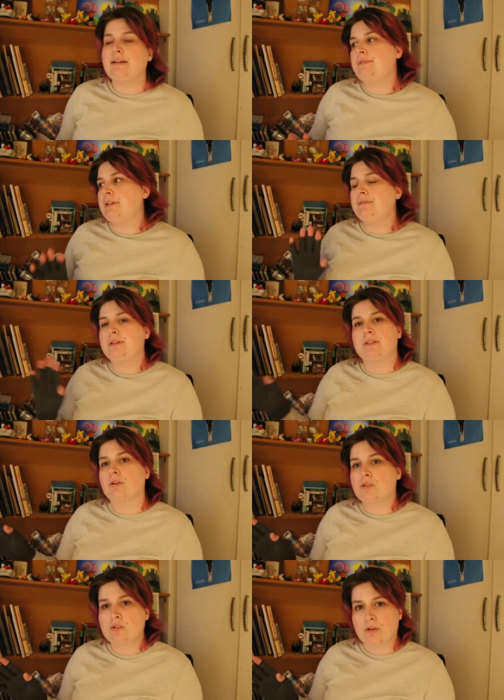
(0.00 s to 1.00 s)
even if it's
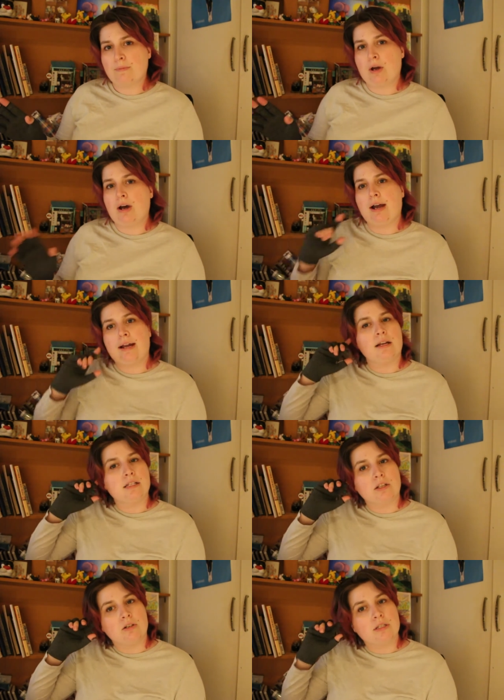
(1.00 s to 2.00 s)
not super high,
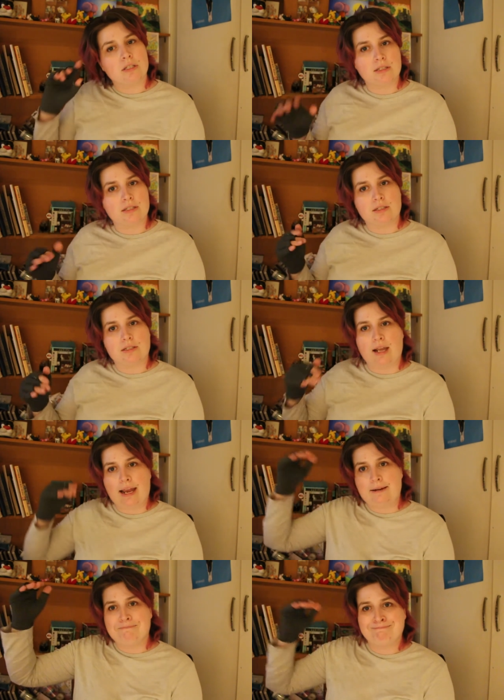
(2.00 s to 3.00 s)
as long as it's just
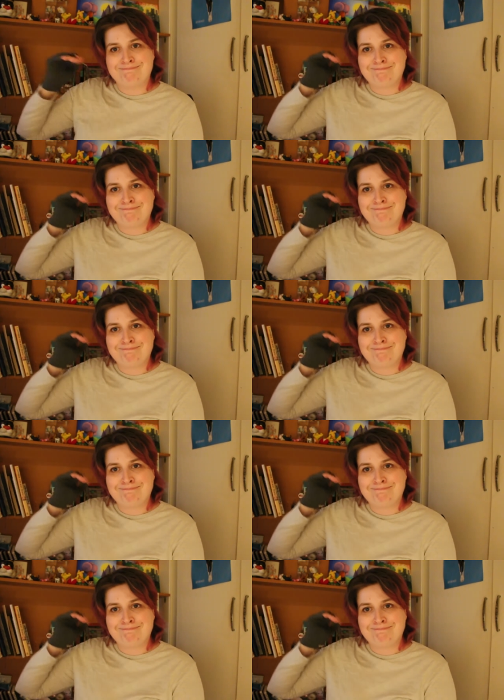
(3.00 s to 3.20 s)
like